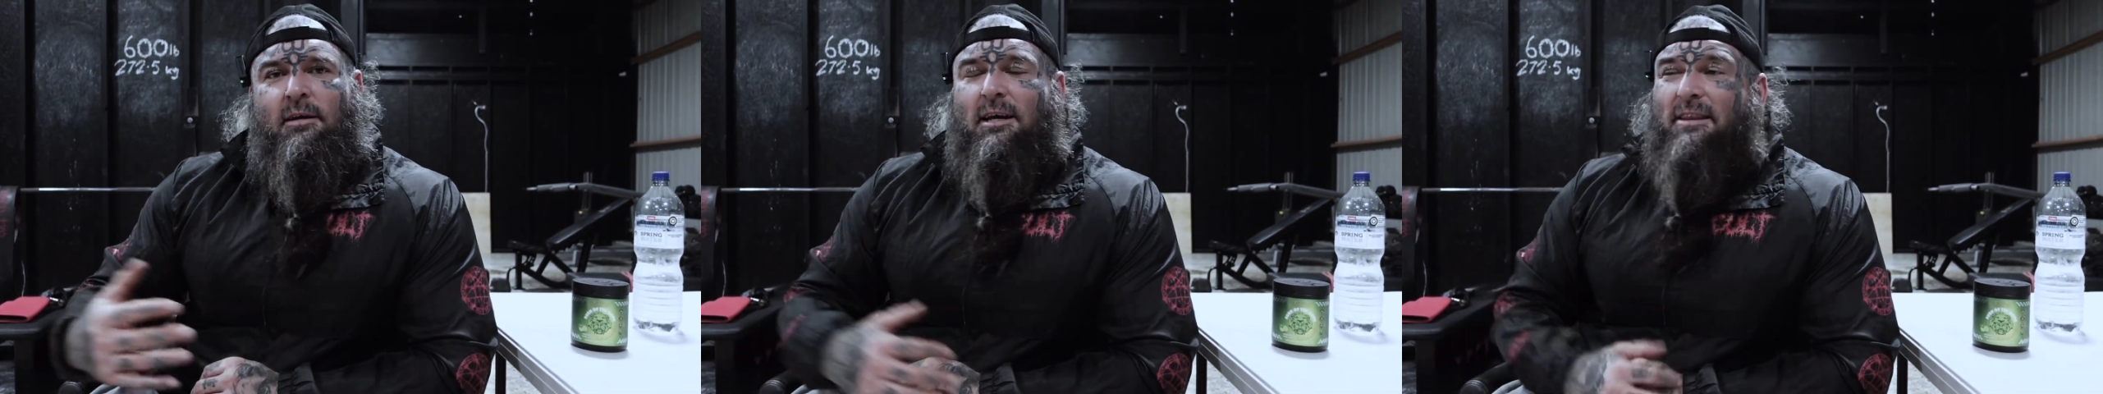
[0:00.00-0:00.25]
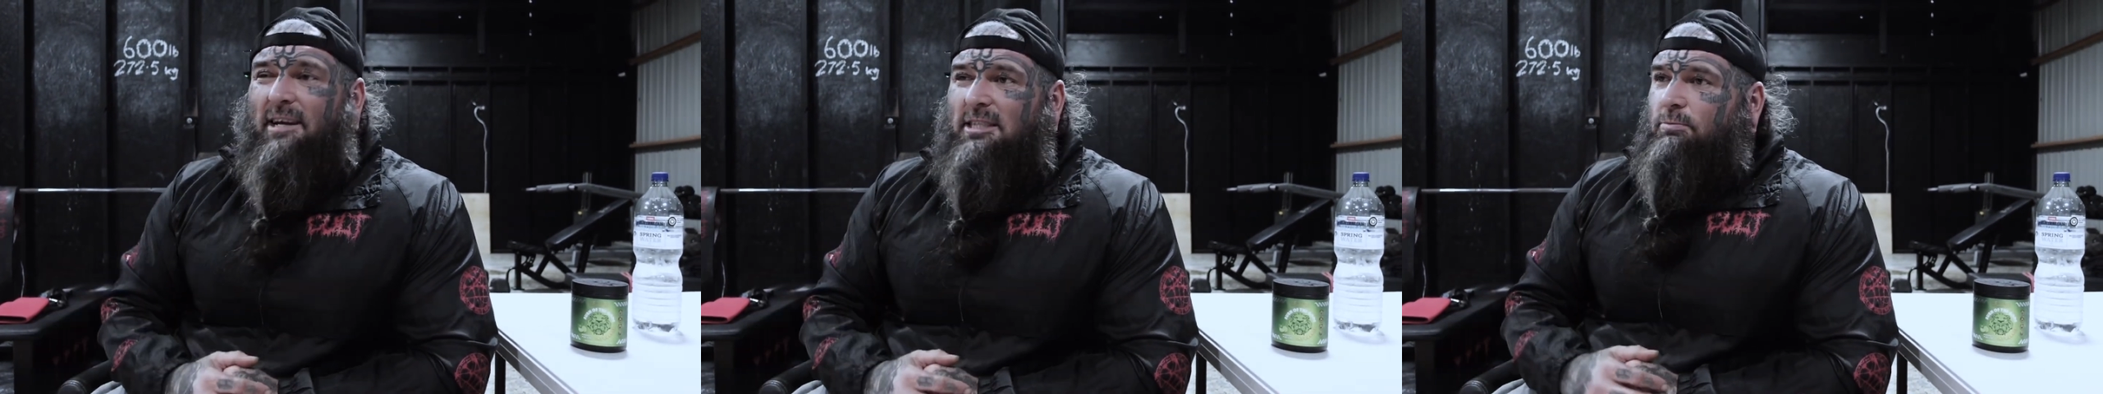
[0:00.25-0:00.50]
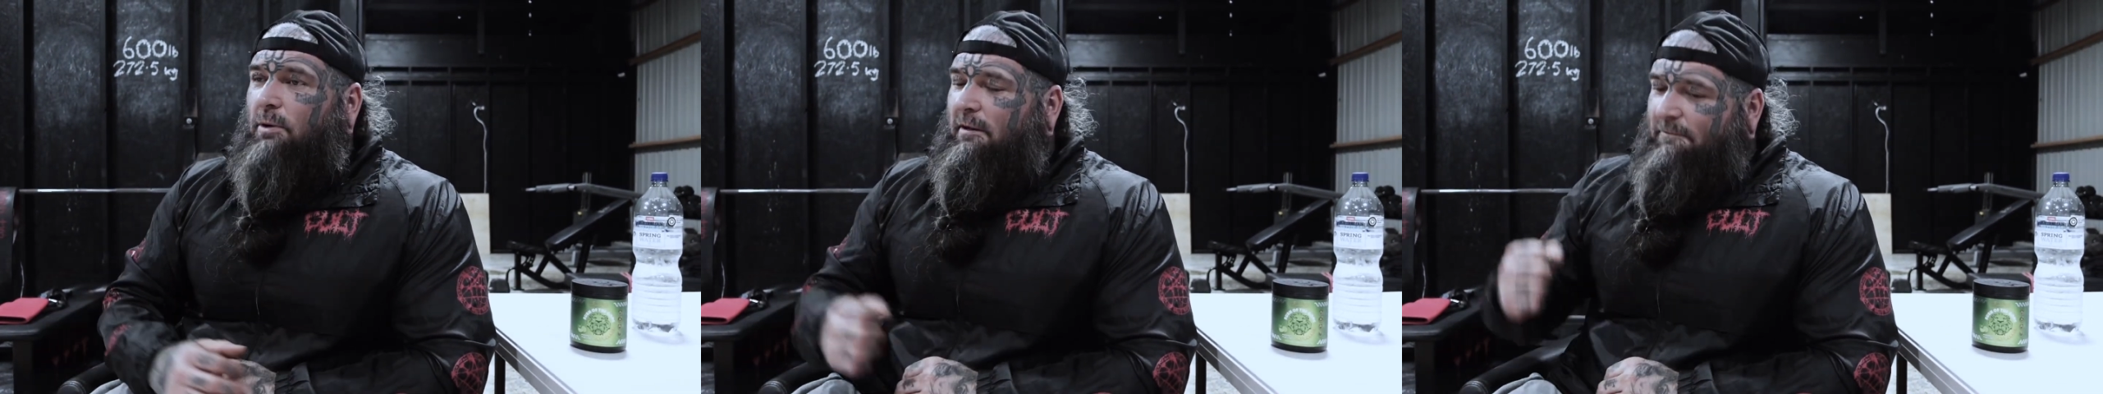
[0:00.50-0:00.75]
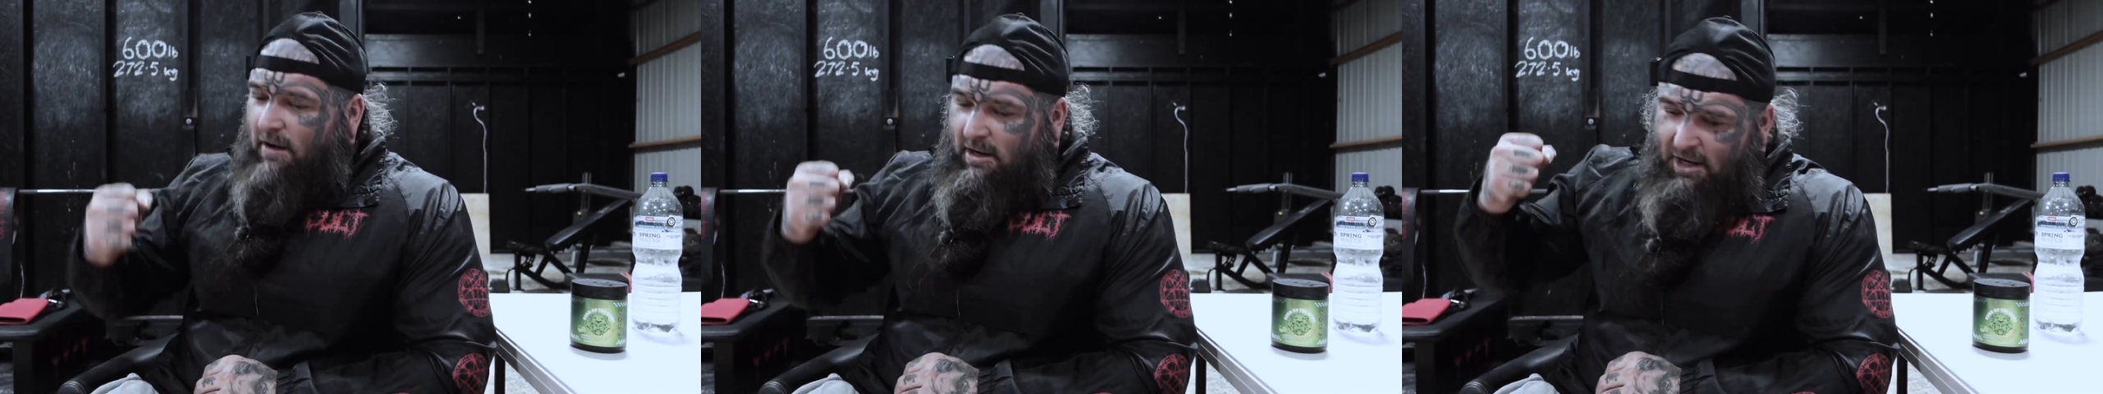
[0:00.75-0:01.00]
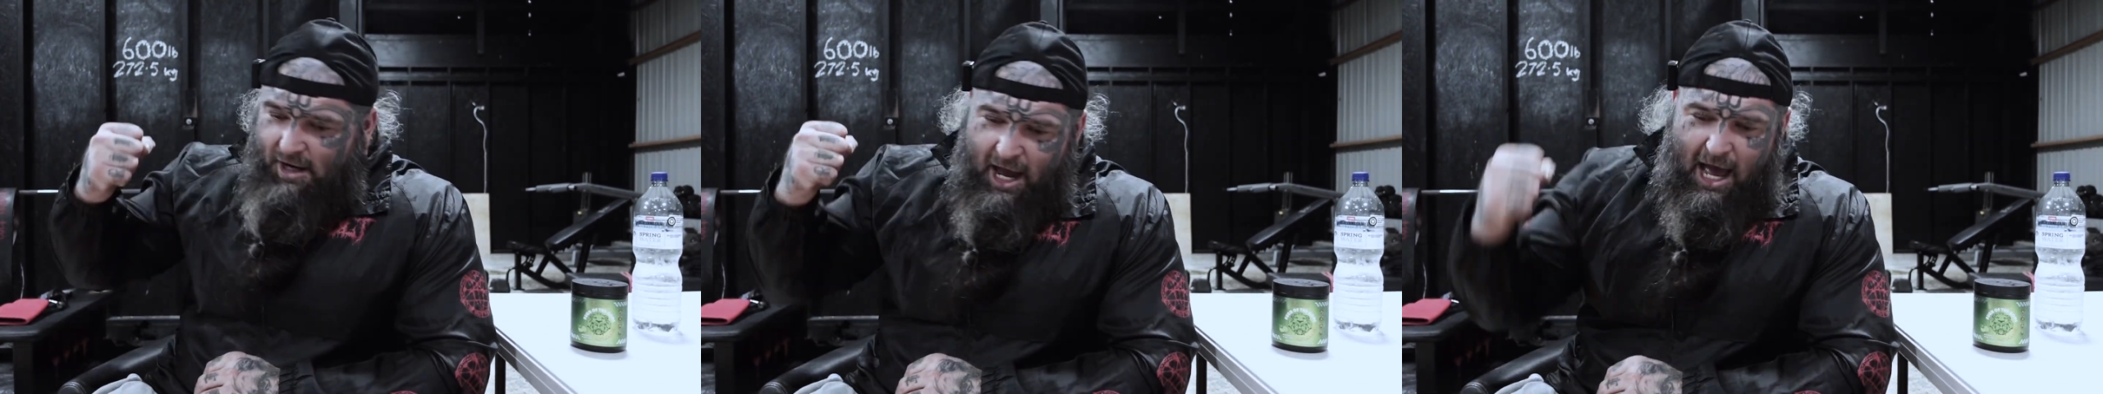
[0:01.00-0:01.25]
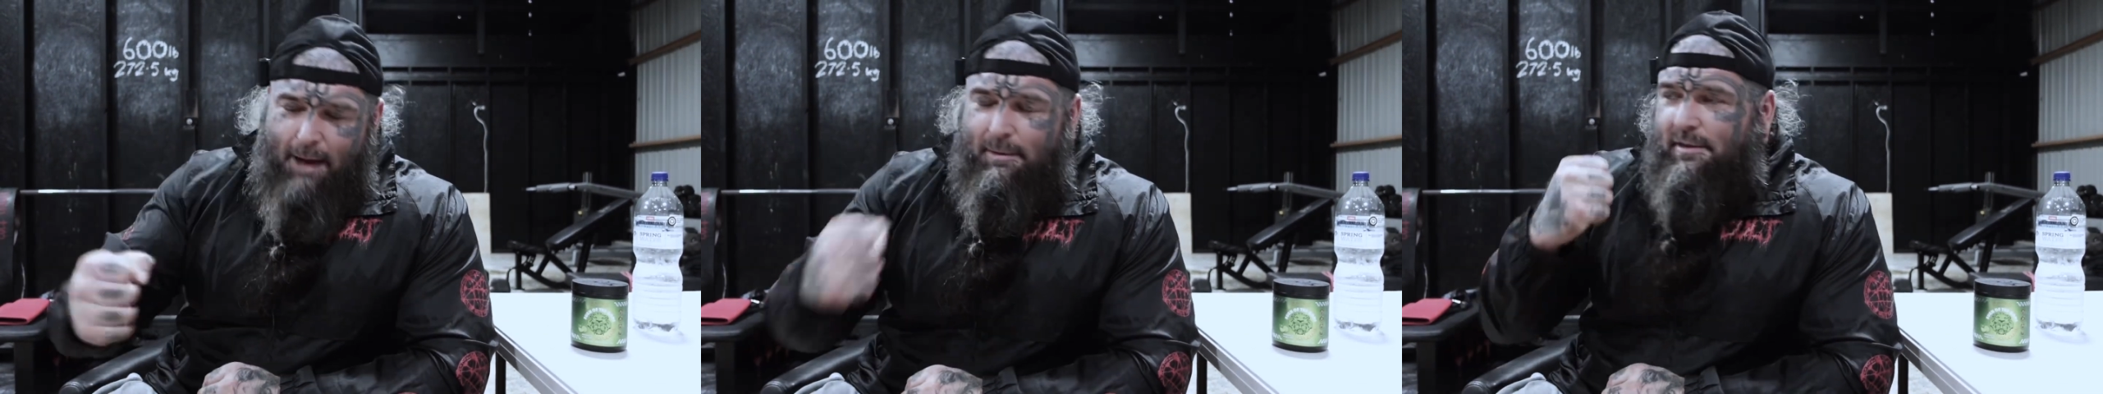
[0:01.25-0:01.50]
and that's where you fucking
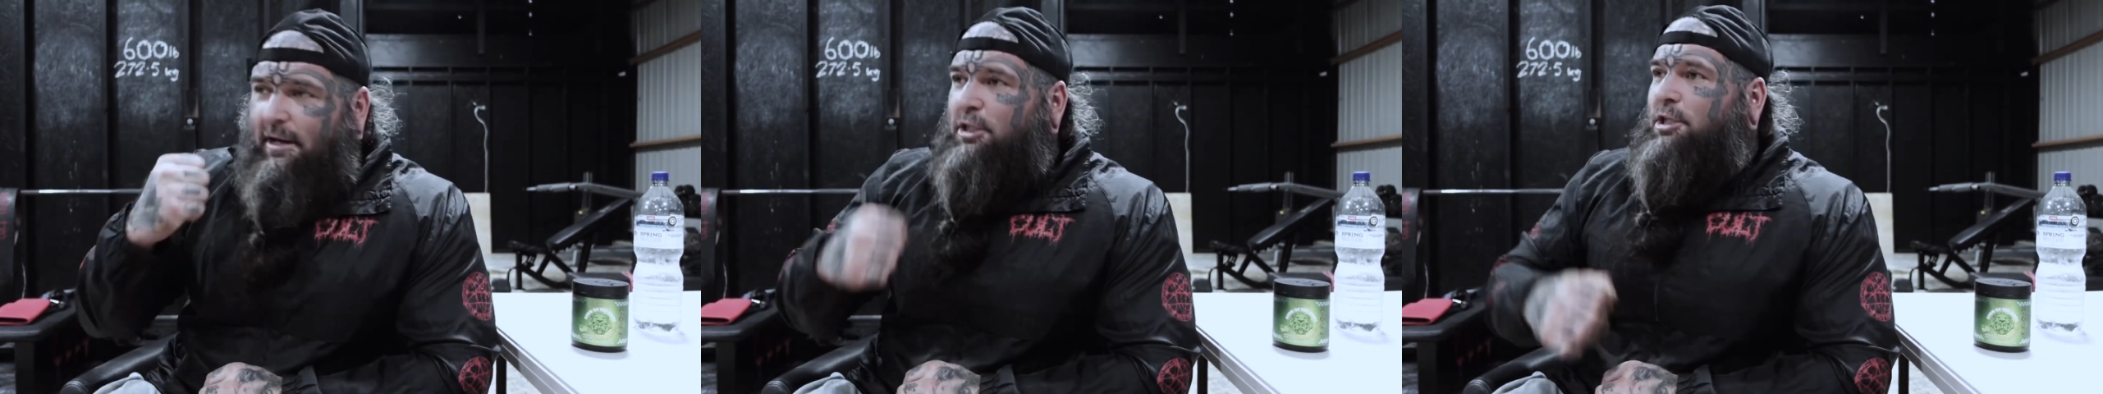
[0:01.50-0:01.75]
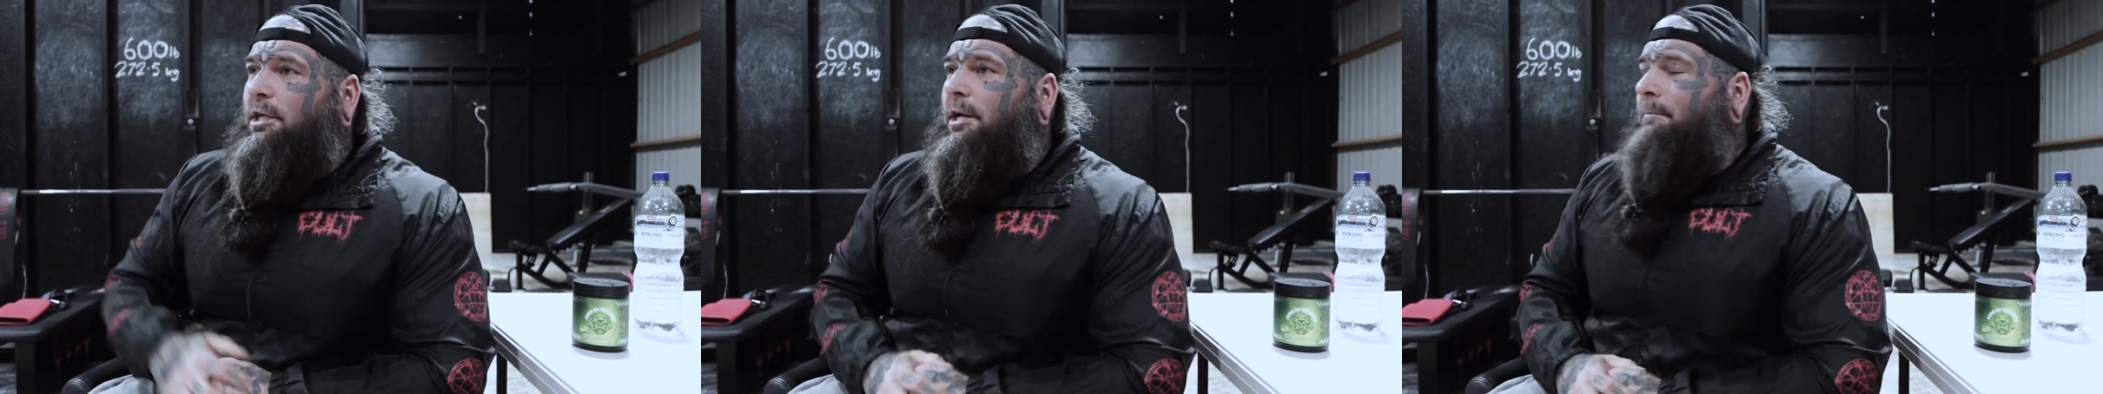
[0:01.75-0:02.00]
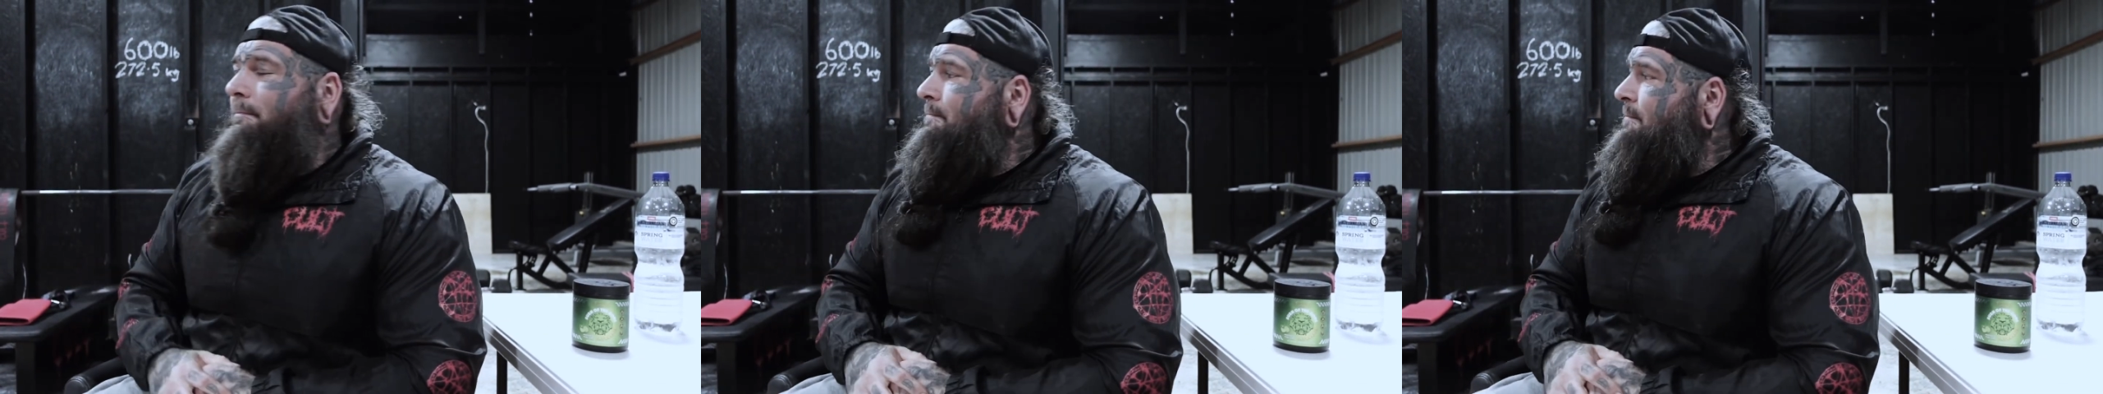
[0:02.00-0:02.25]
hammer that shit in.